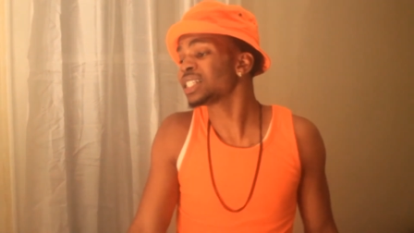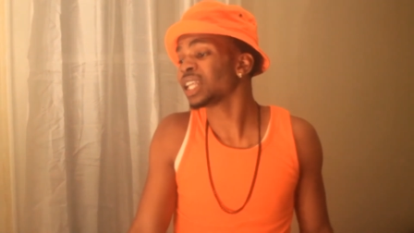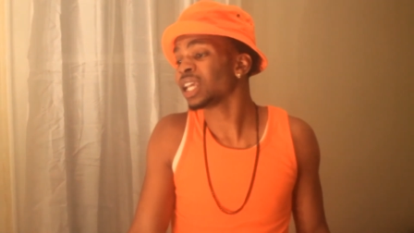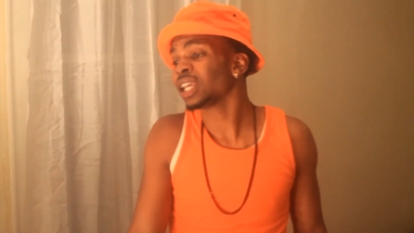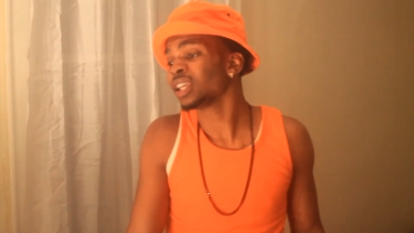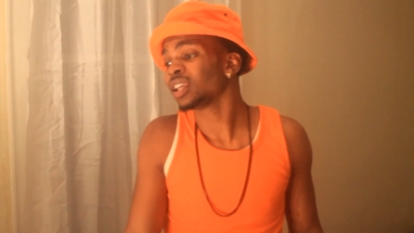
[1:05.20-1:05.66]

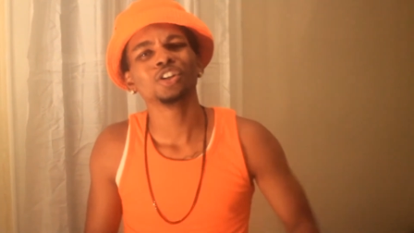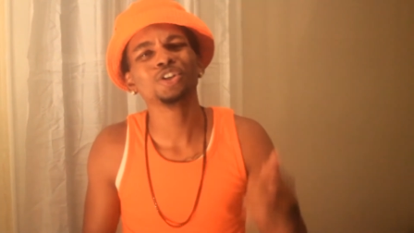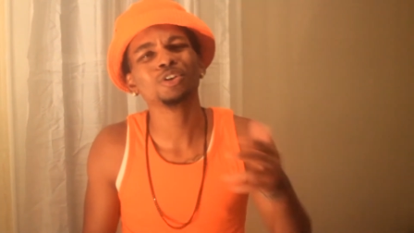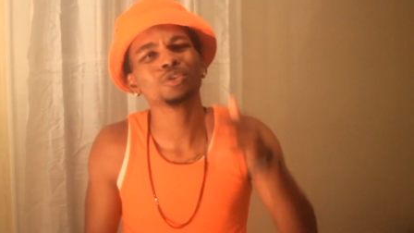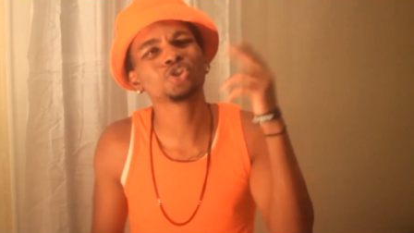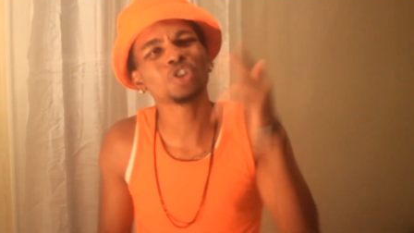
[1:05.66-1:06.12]
say, you
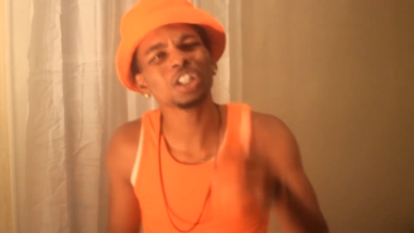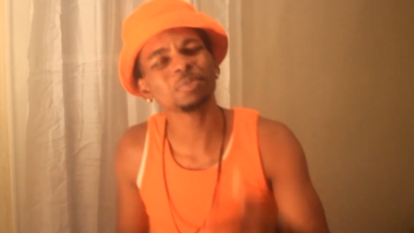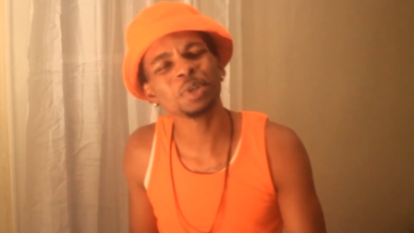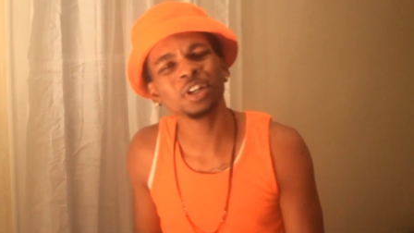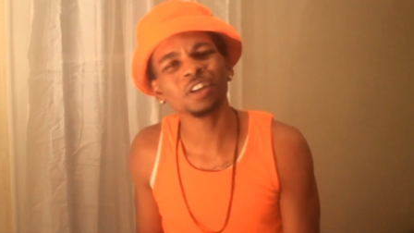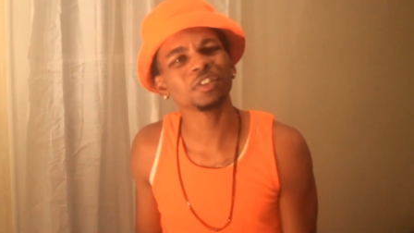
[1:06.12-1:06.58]
don't trust
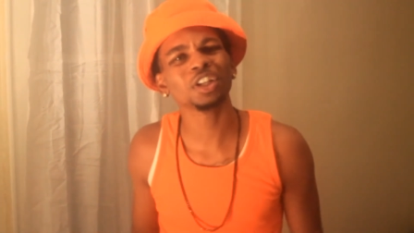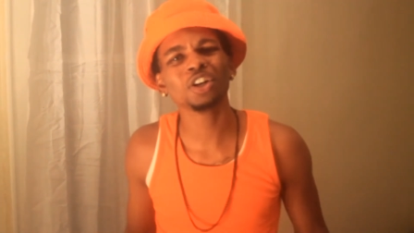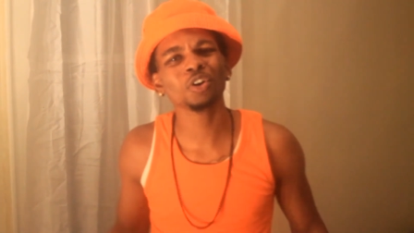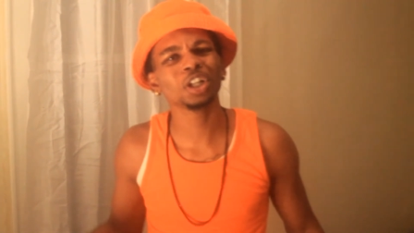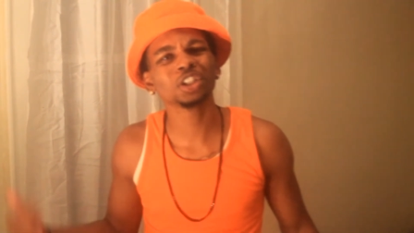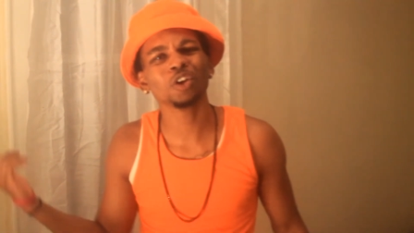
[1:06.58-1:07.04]
me enough to
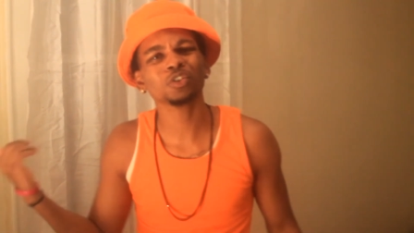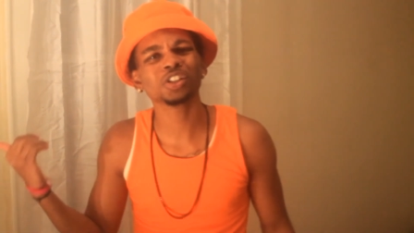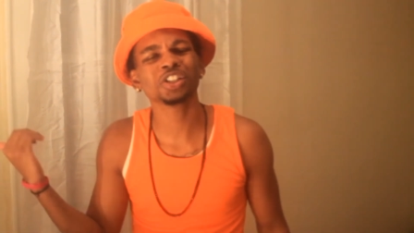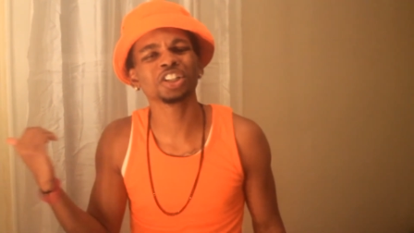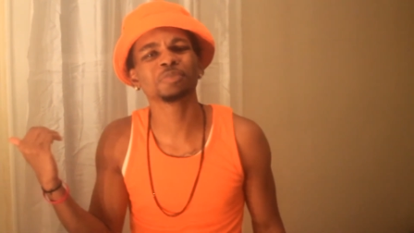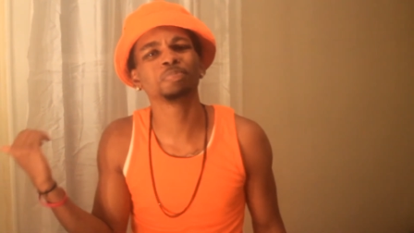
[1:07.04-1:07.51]
know that those
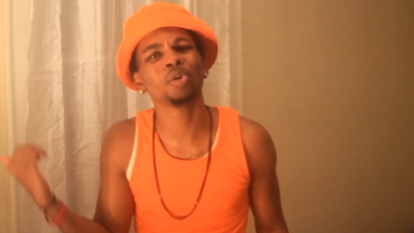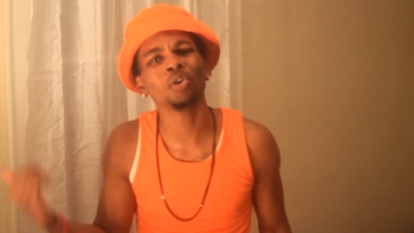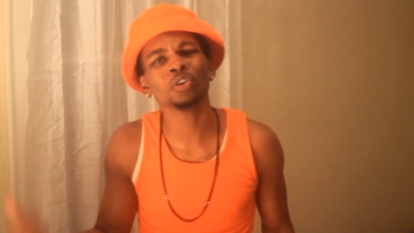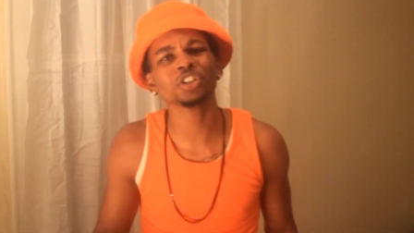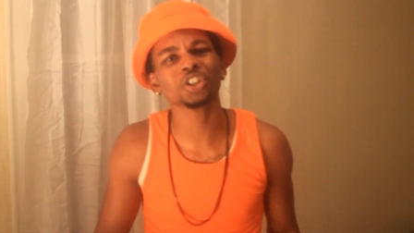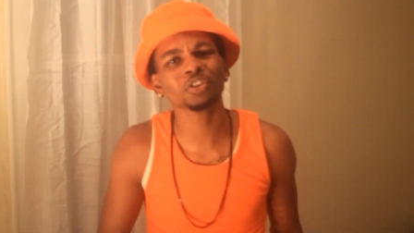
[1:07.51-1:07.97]
are just
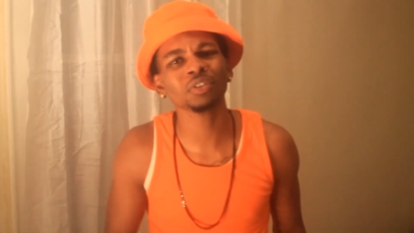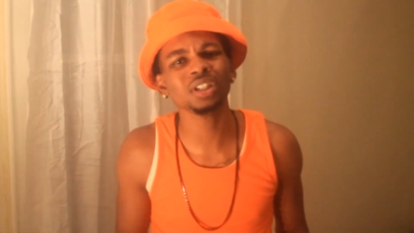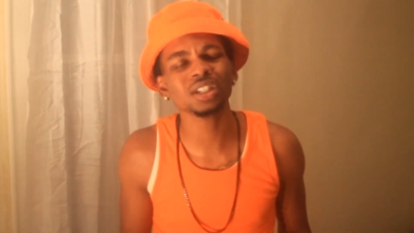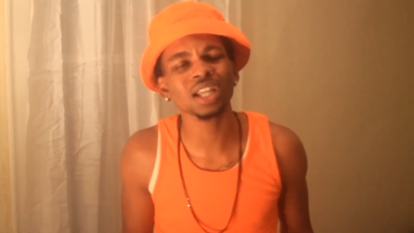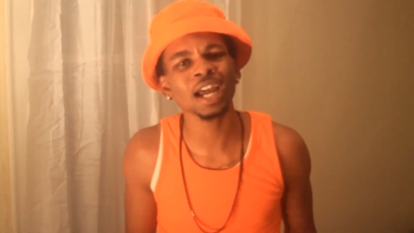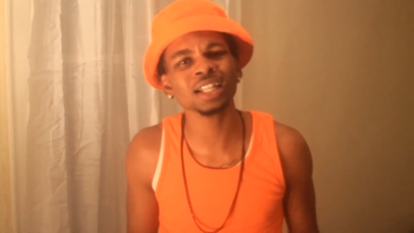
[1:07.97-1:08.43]
porn
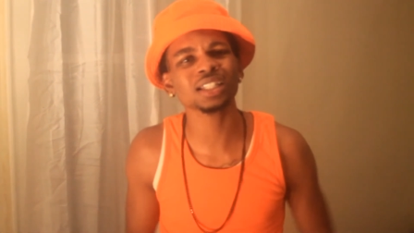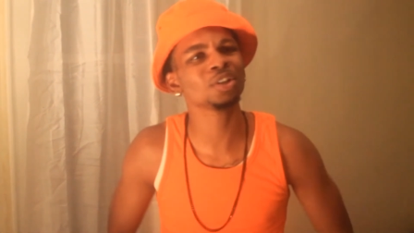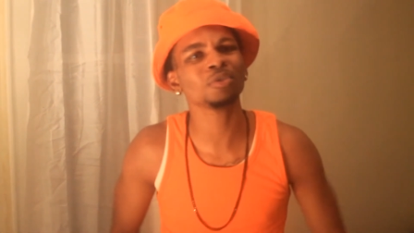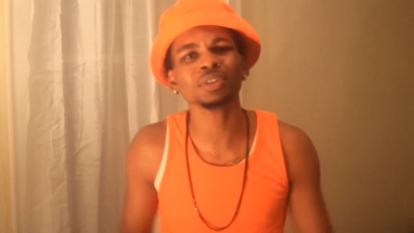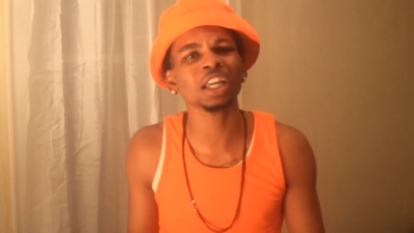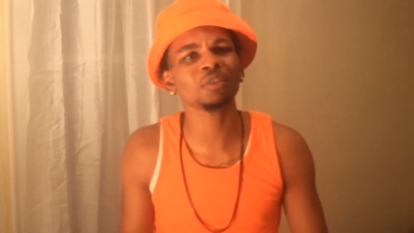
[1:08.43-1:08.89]
screenshots?
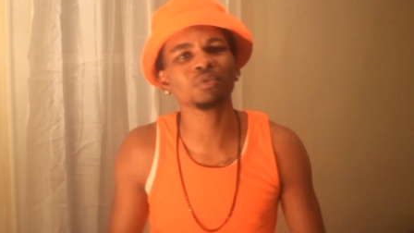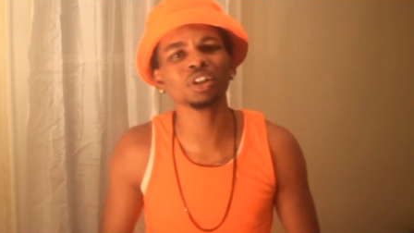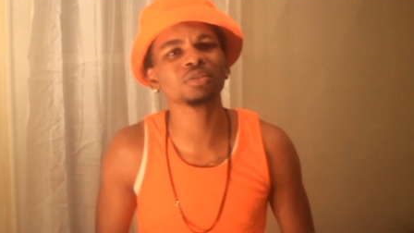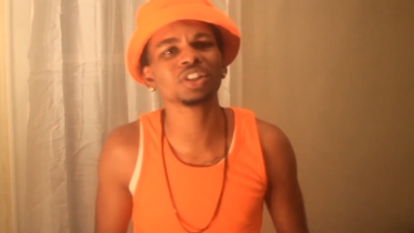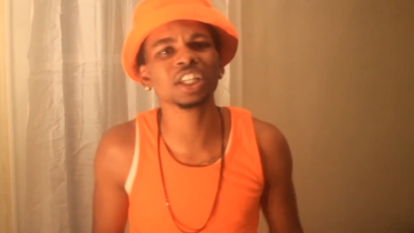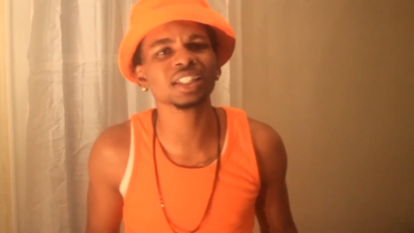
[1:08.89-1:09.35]
Those ain't
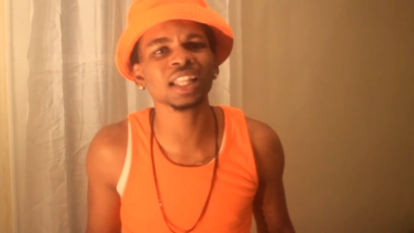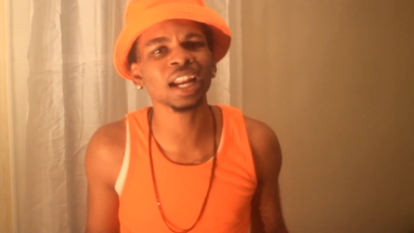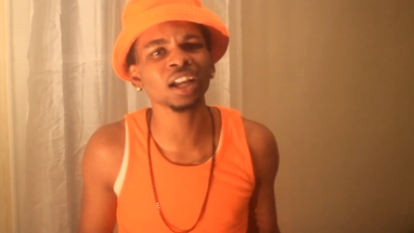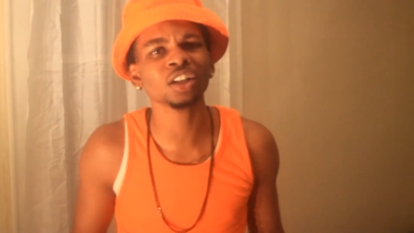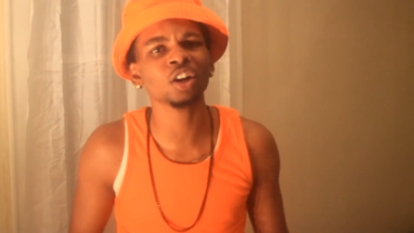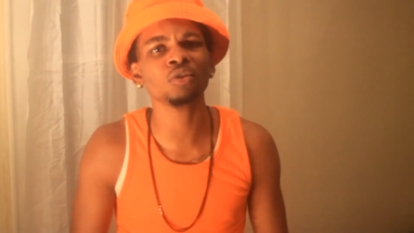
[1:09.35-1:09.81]
real chicks that
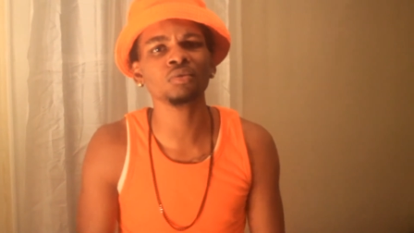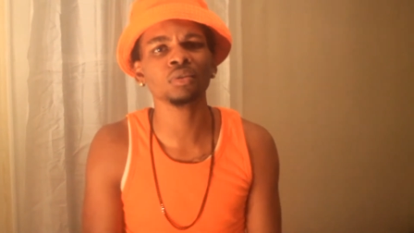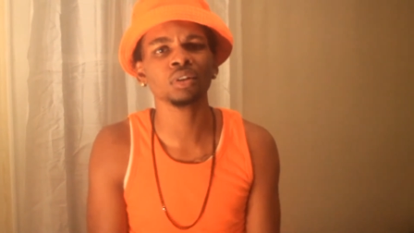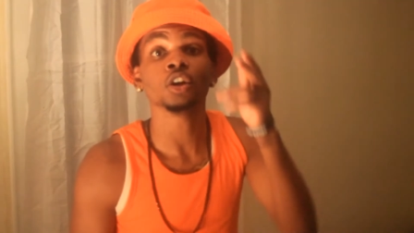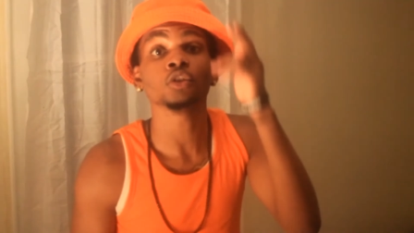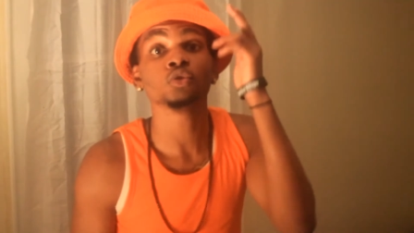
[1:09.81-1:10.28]
I
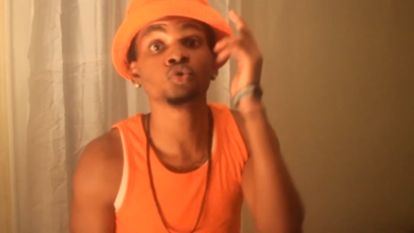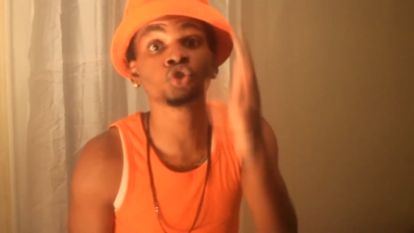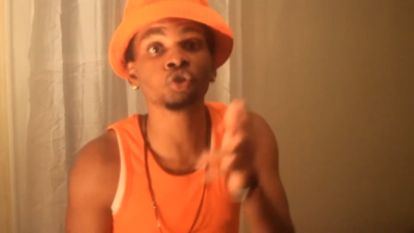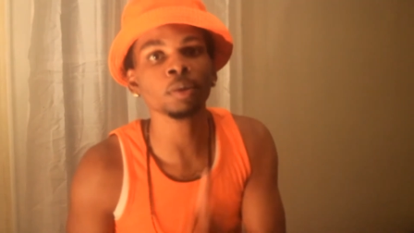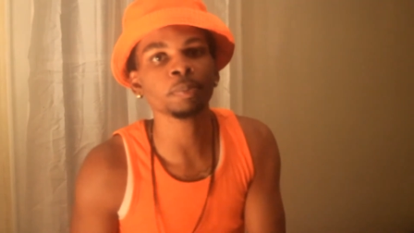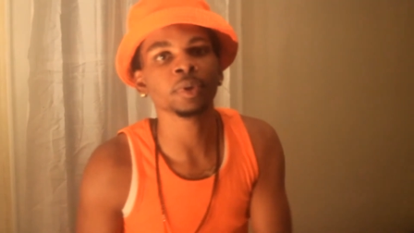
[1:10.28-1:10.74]
know? Yo, you
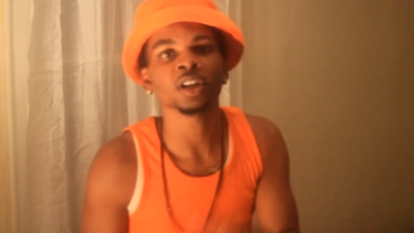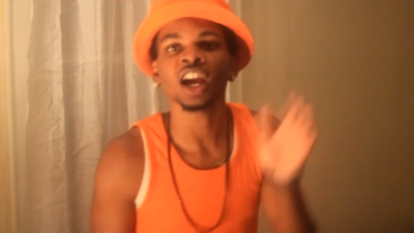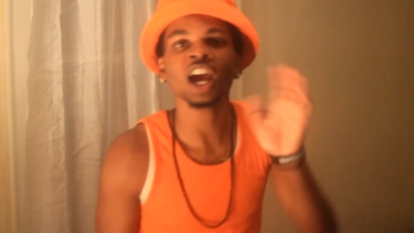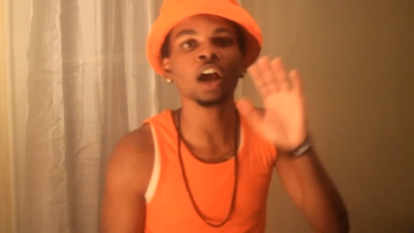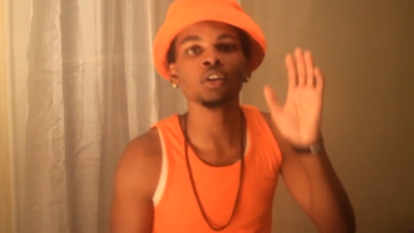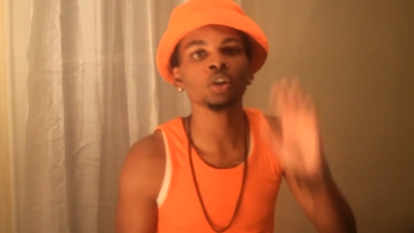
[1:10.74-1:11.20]
tripping.
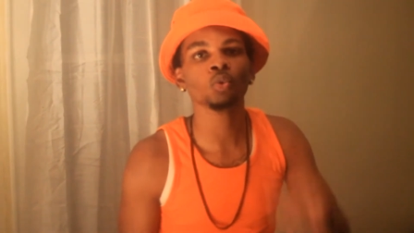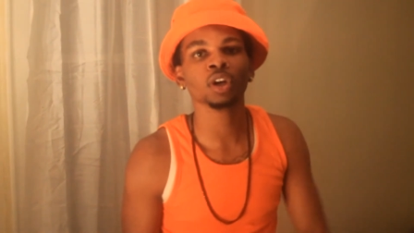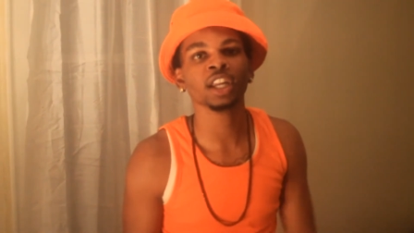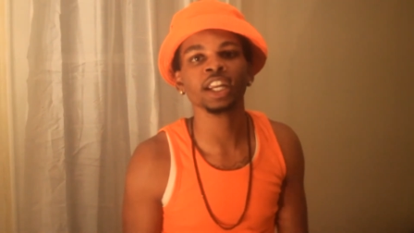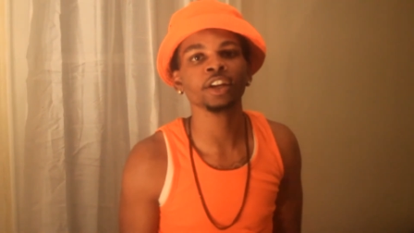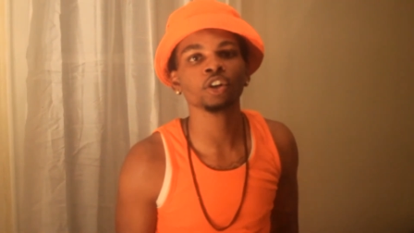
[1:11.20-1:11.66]
I don't even
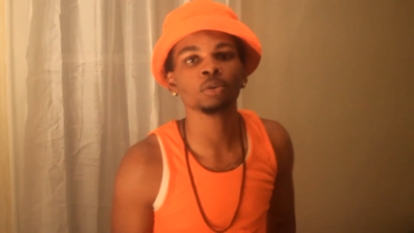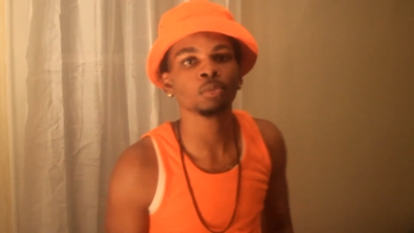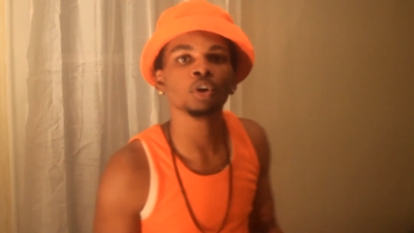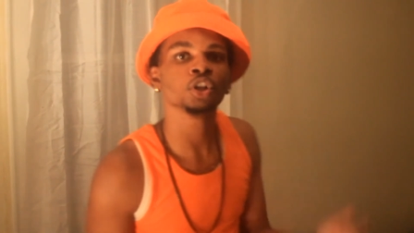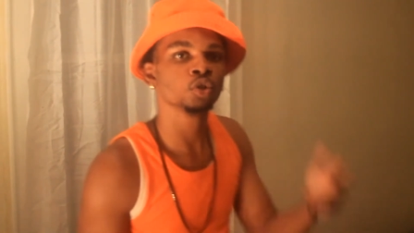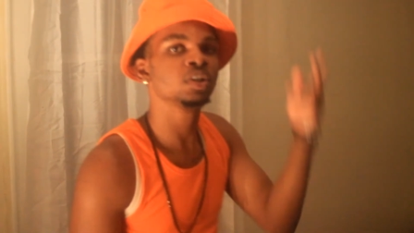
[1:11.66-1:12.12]
want to hear no
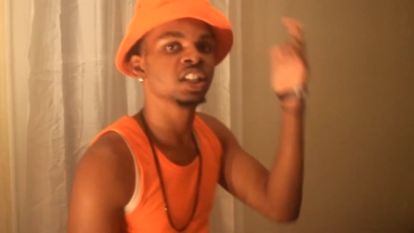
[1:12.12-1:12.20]
more. You